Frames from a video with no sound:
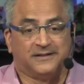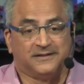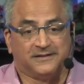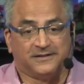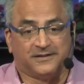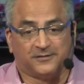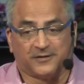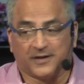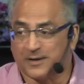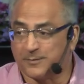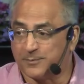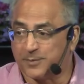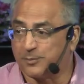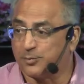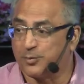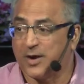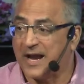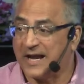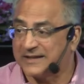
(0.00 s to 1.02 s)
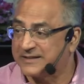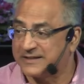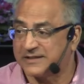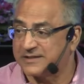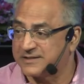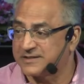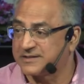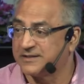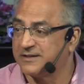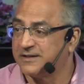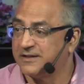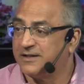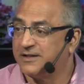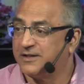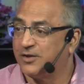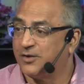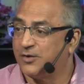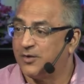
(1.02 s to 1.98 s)
develop a practice,
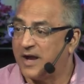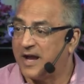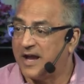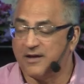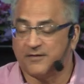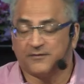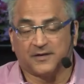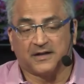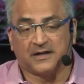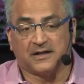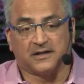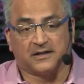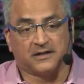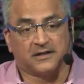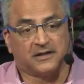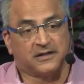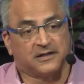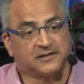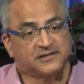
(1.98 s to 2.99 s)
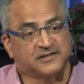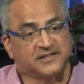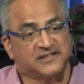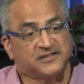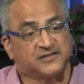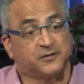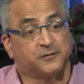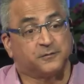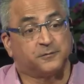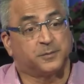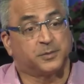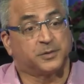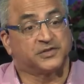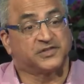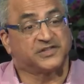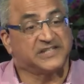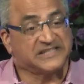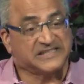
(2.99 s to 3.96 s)
you know, have a, a, sense of
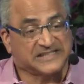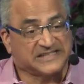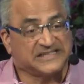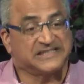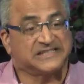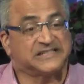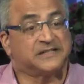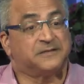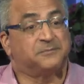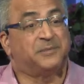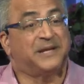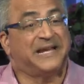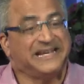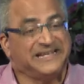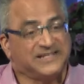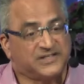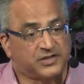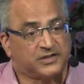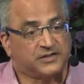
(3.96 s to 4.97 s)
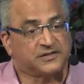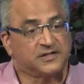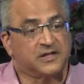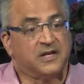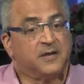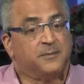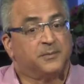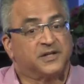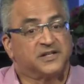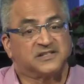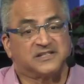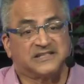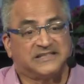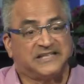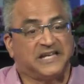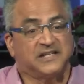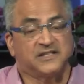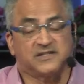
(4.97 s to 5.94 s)
persistence and patience because it
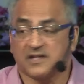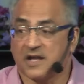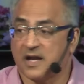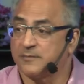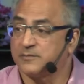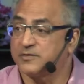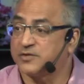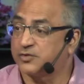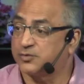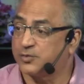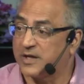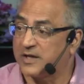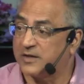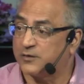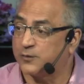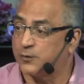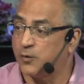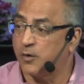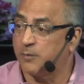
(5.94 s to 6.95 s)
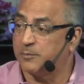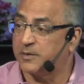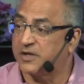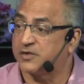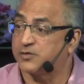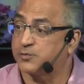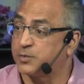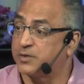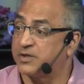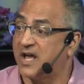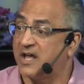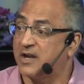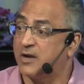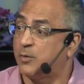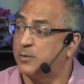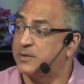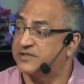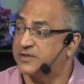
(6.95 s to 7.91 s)
takes time to transform because we're not
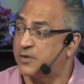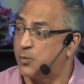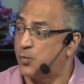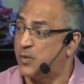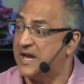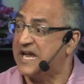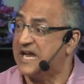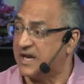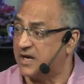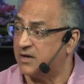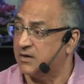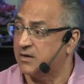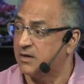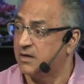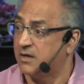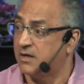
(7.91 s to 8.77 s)
always aware